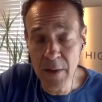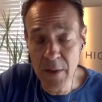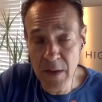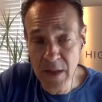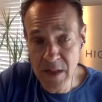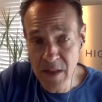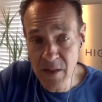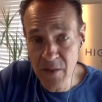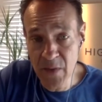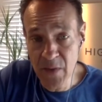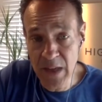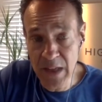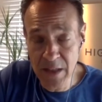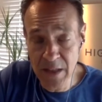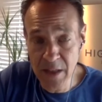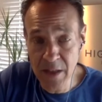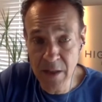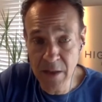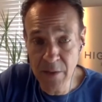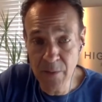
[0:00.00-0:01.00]
this
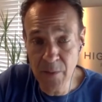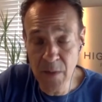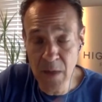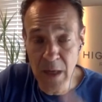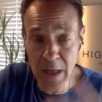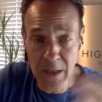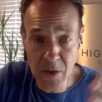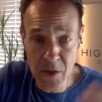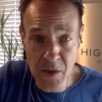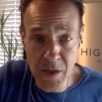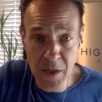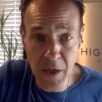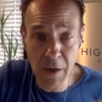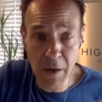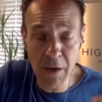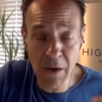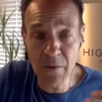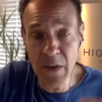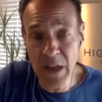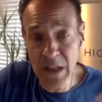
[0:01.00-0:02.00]
affected not just
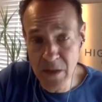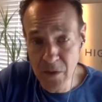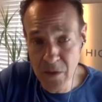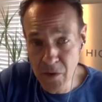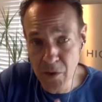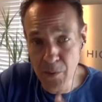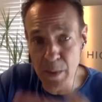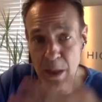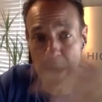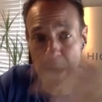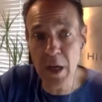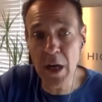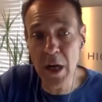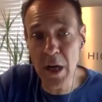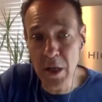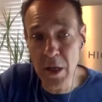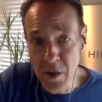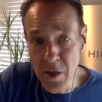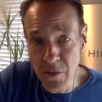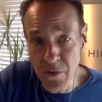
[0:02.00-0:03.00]
our investors, but
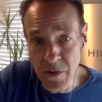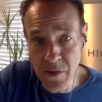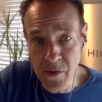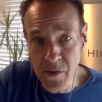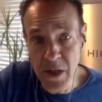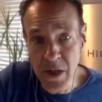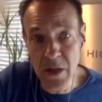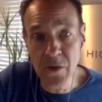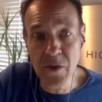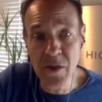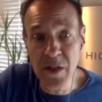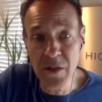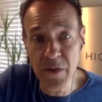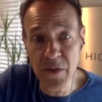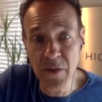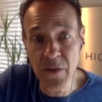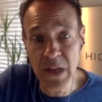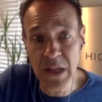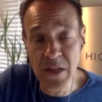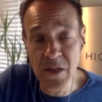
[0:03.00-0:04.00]
hundreds of
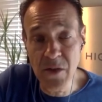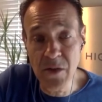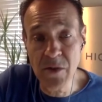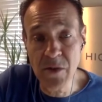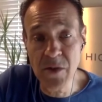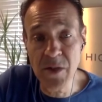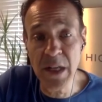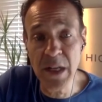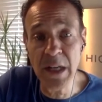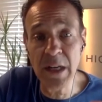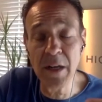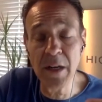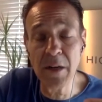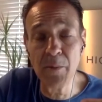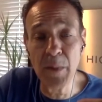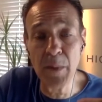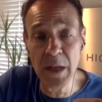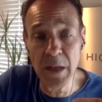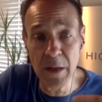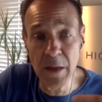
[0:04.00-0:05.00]
investors that
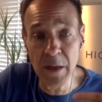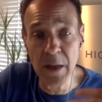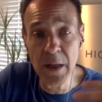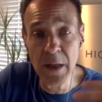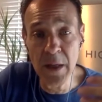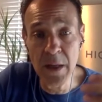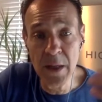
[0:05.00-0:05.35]
had been